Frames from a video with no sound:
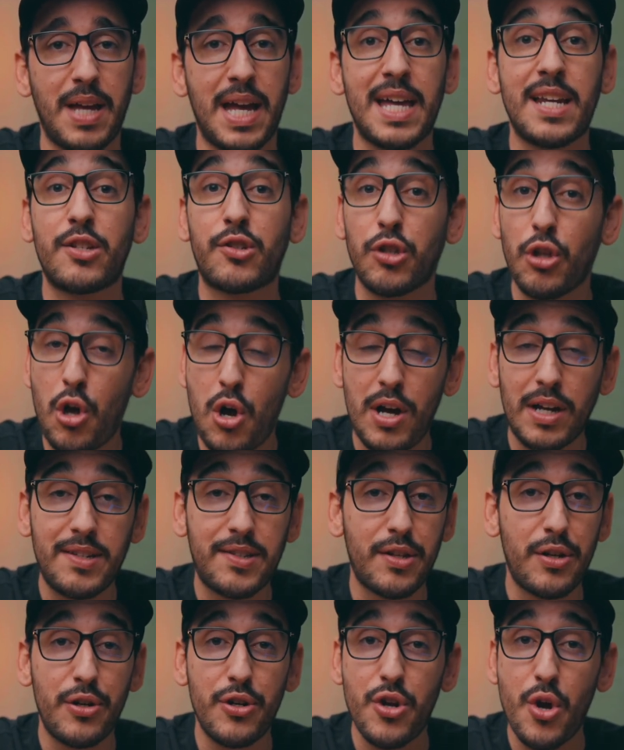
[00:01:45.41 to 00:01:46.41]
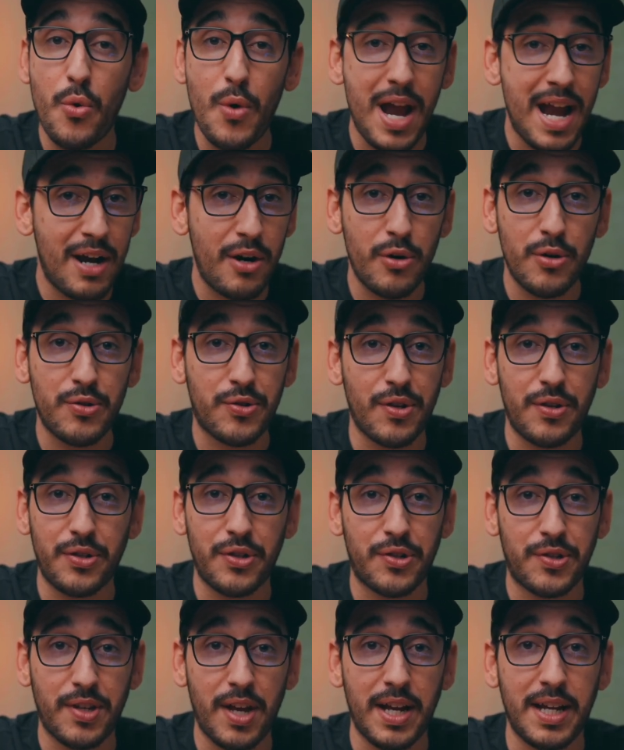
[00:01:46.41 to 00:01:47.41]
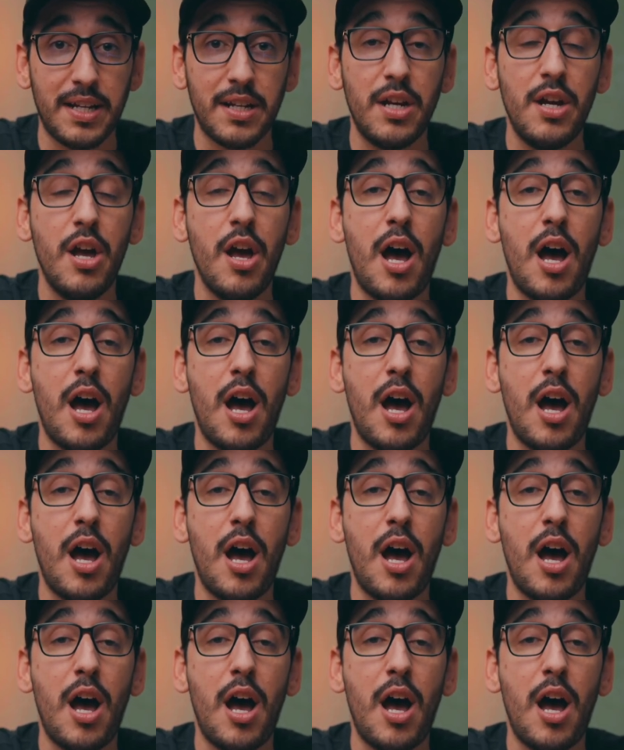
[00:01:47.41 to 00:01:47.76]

And as long as there are no errors on your site,